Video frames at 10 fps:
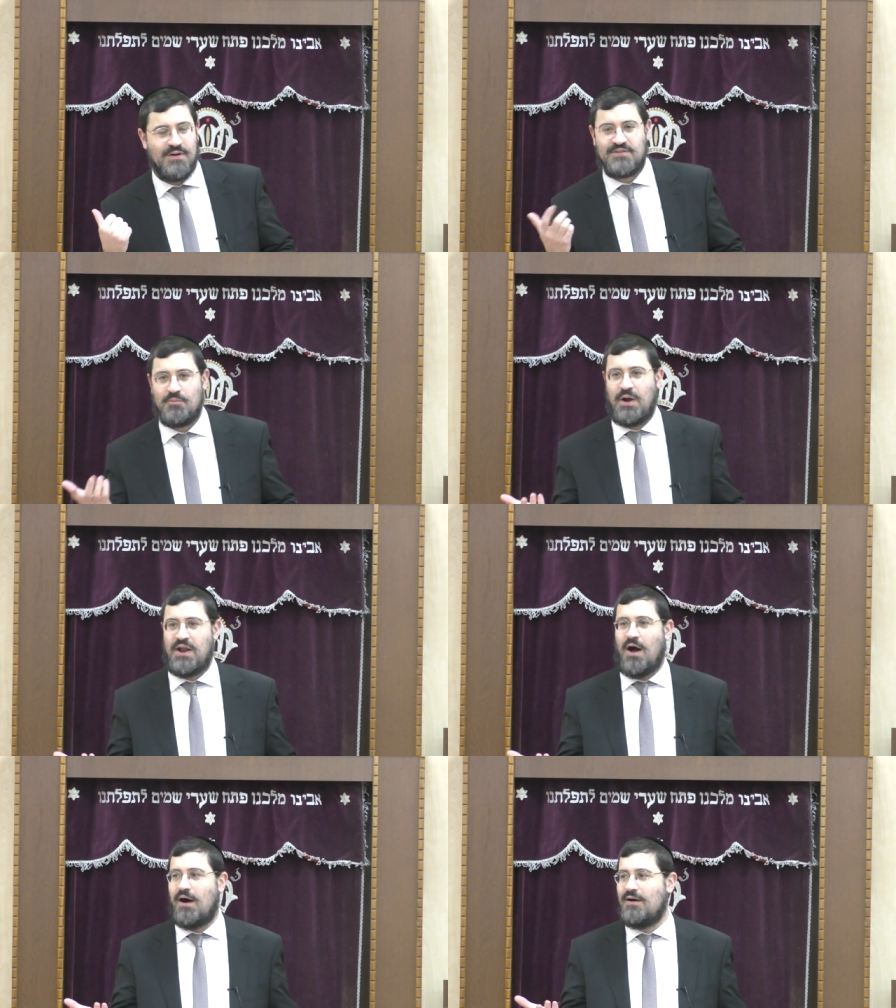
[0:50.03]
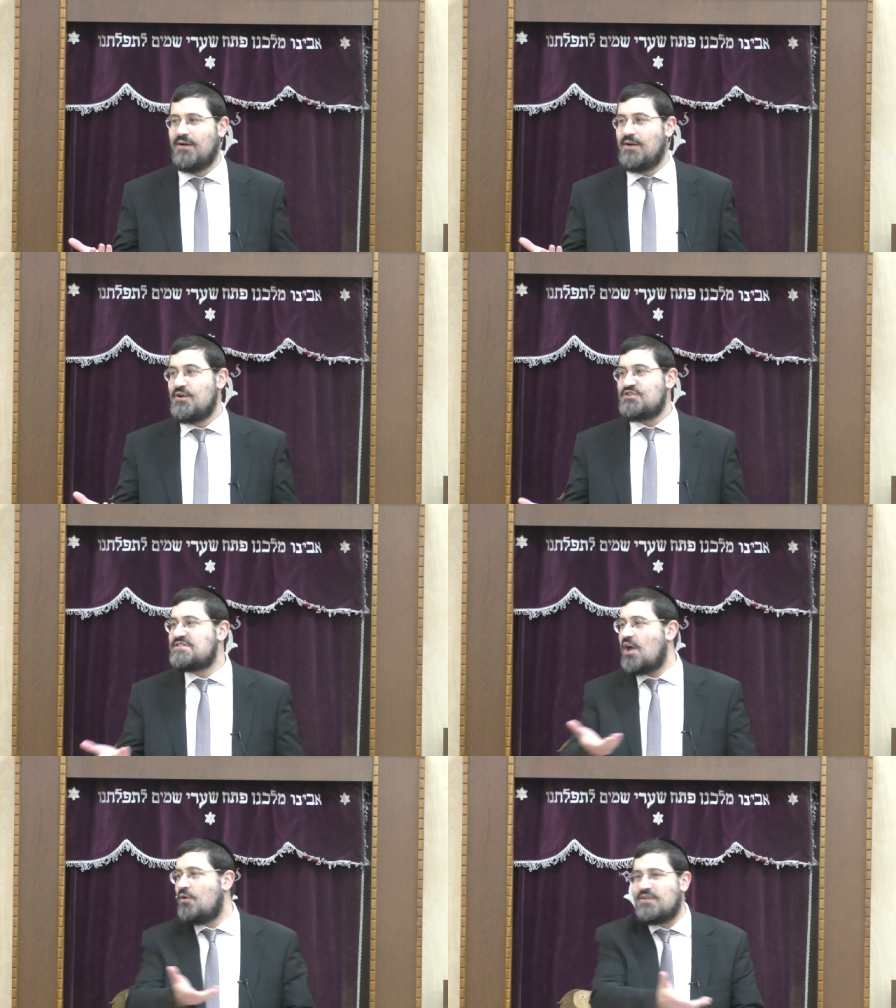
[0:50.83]
So why not?
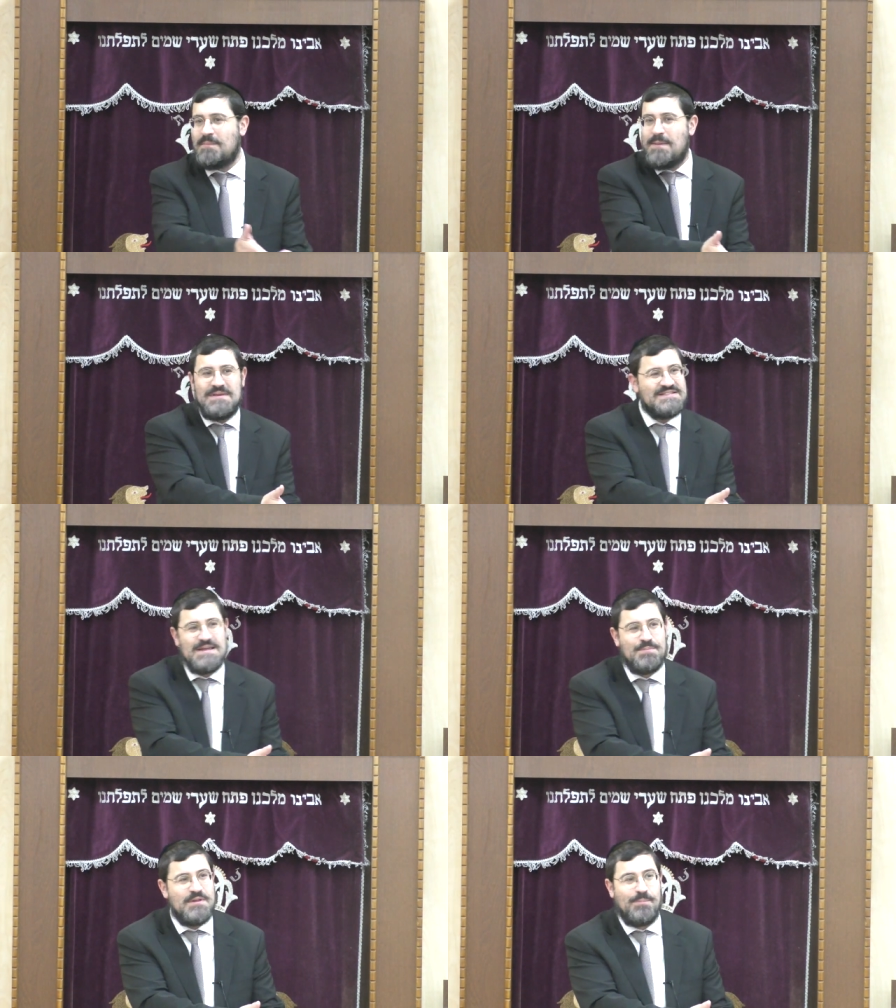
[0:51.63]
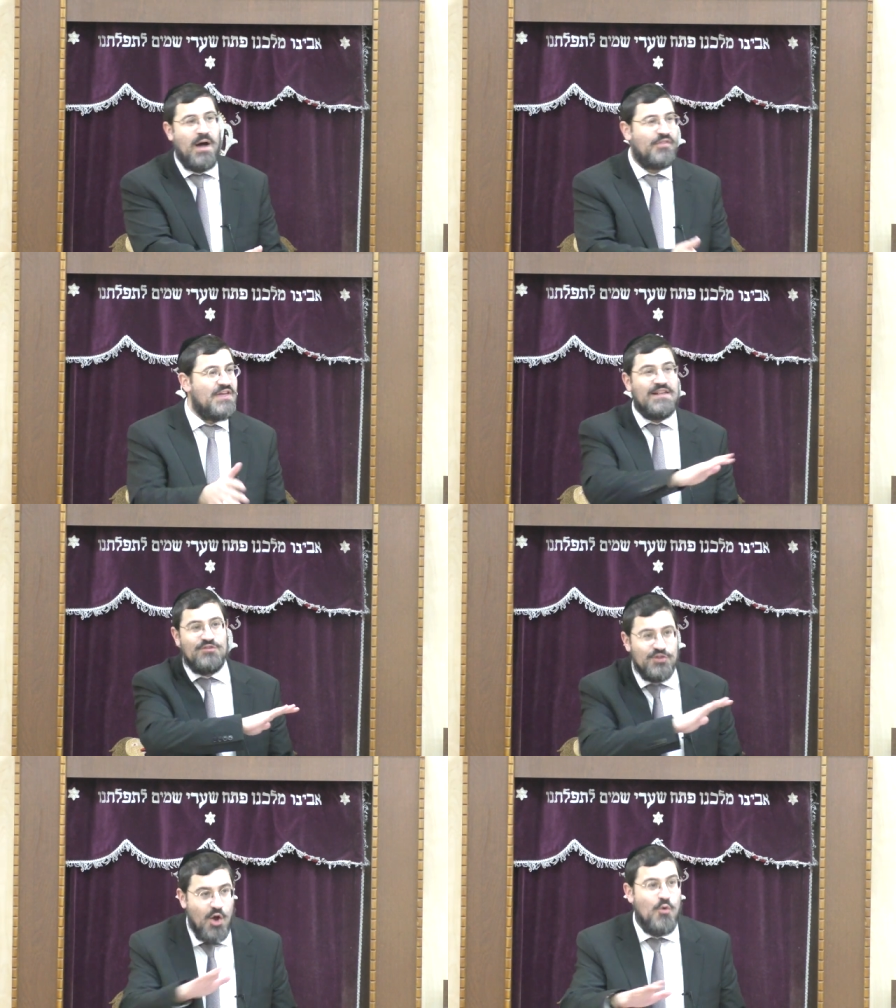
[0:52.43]
She's going to make me sleep in the bath.
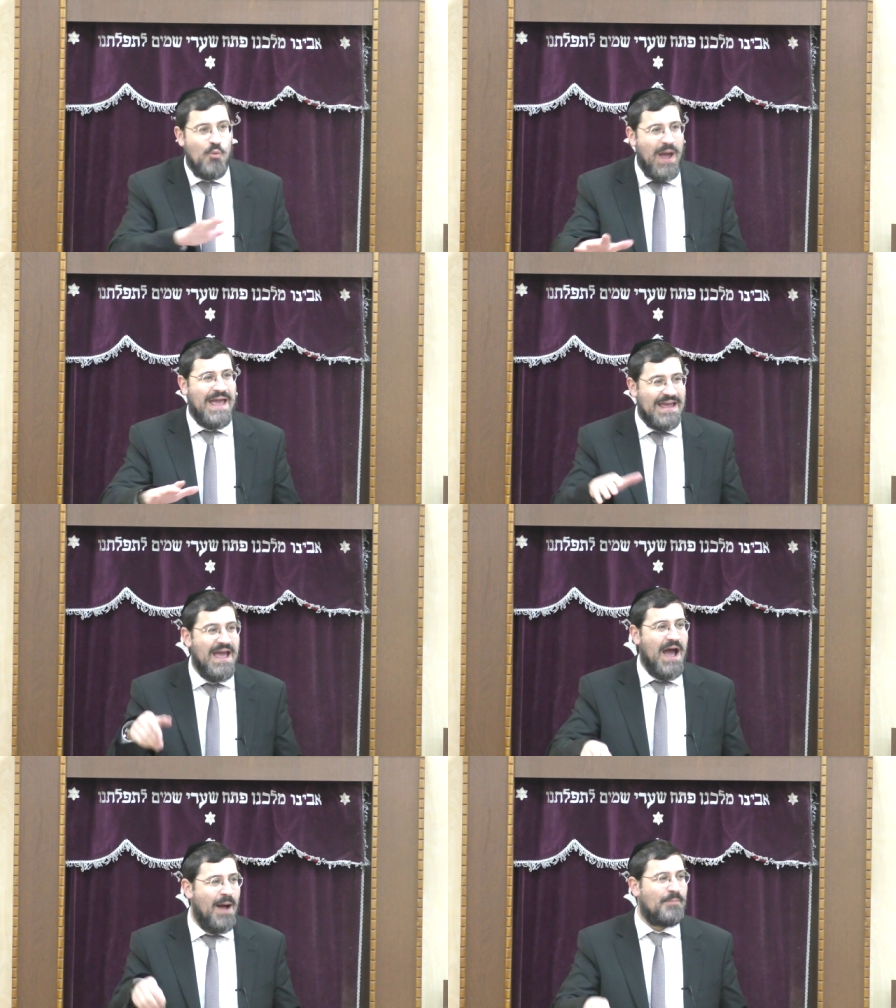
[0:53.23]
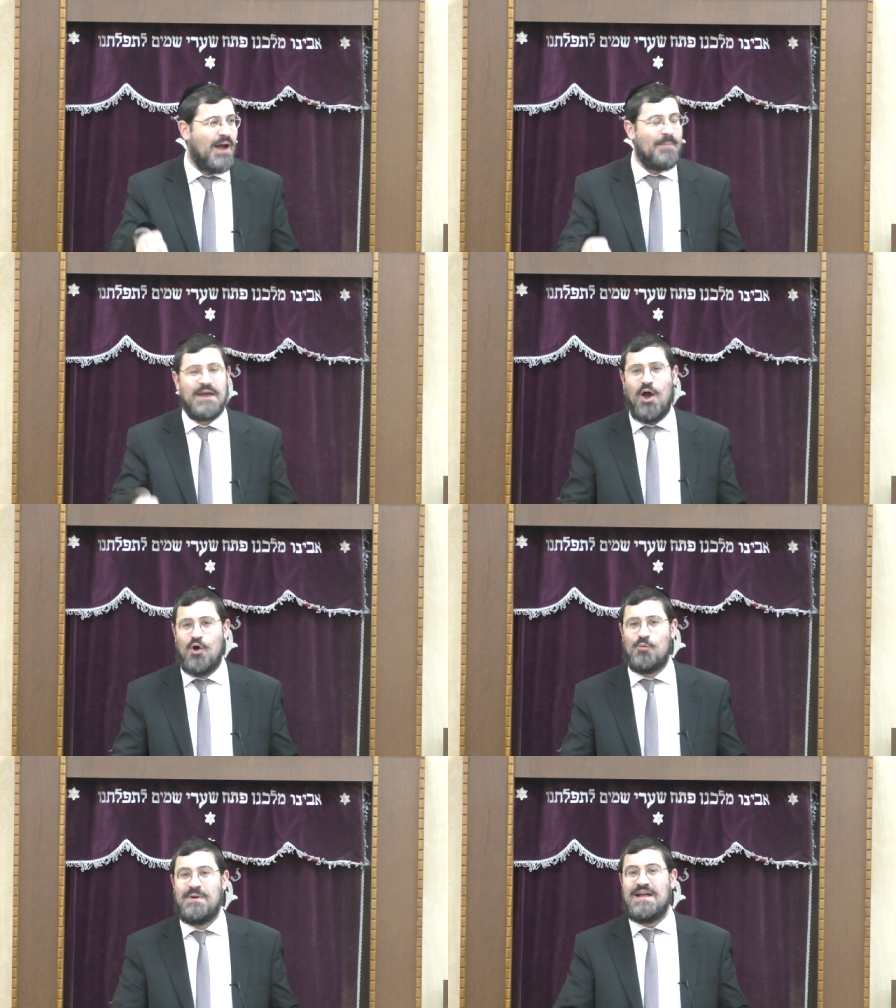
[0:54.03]
There's no way I'm coming
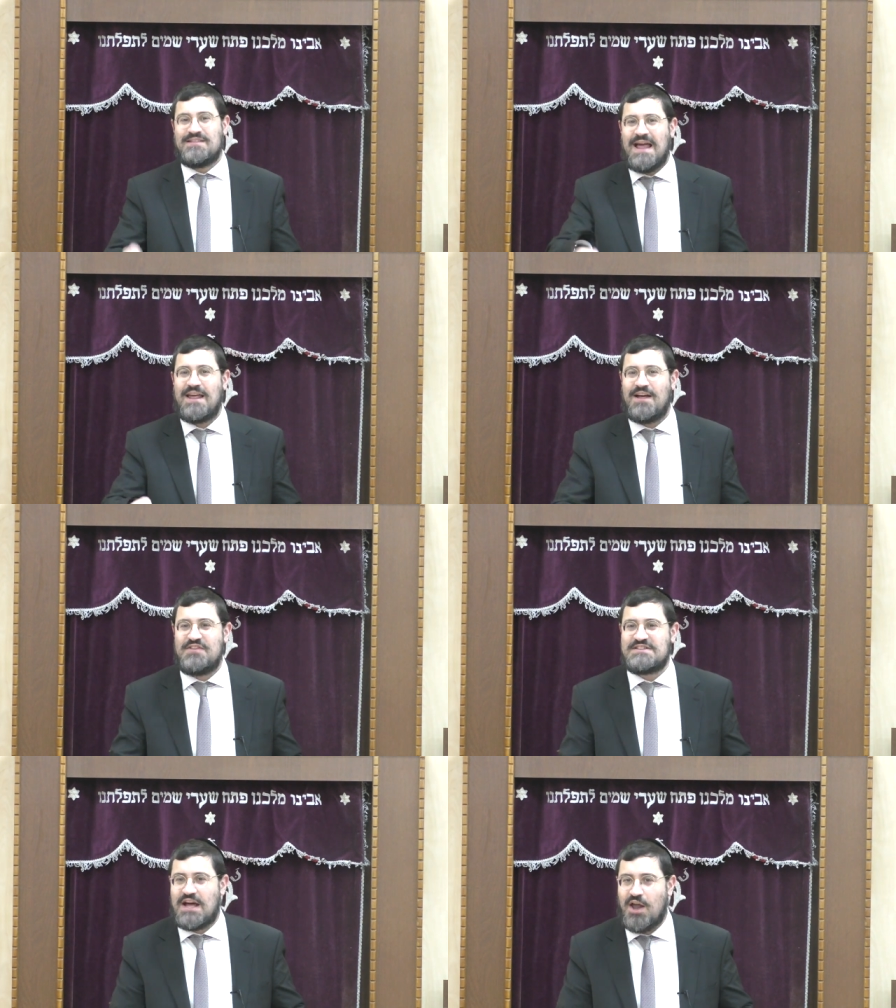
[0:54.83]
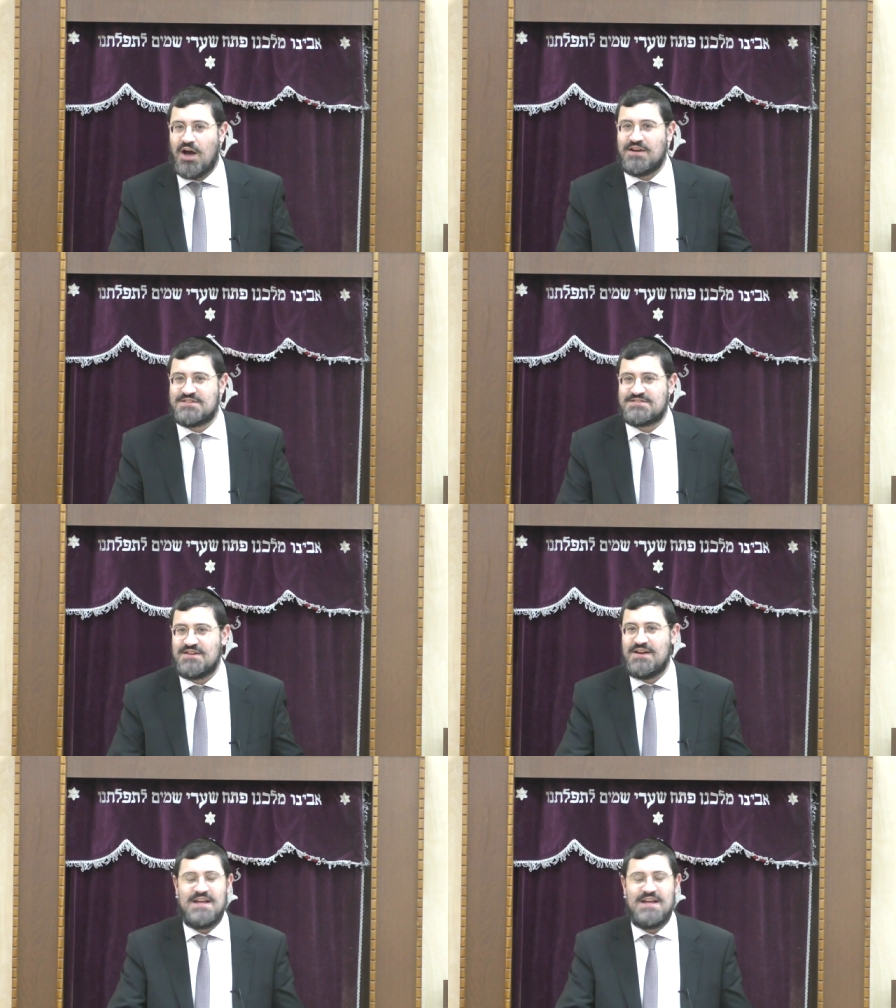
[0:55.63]
home telling them these halachas.